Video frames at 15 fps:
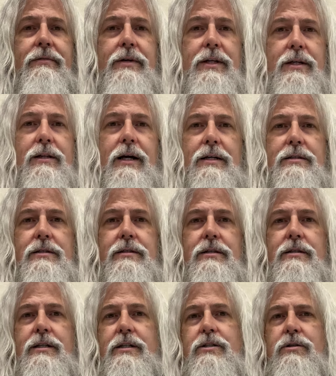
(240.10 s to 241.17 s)
any classes to
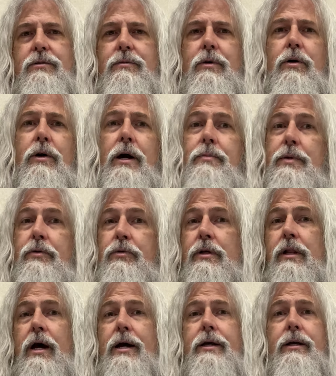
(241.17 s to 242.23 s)
teach, or I'd be
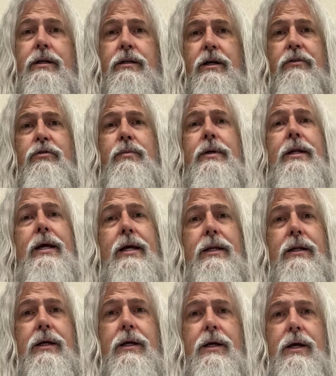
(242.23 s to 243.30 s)
relying on government
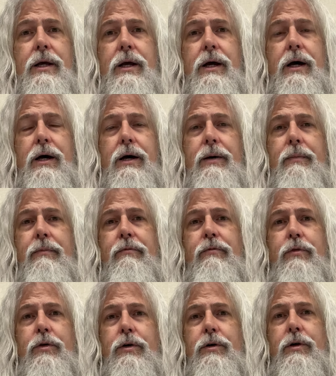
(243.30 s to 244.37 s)
aid
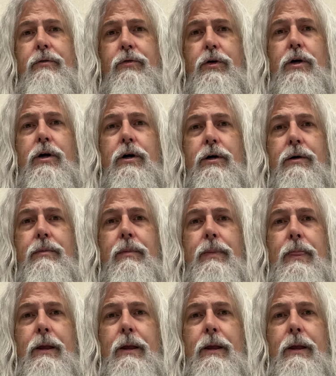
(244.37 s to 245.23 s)
for our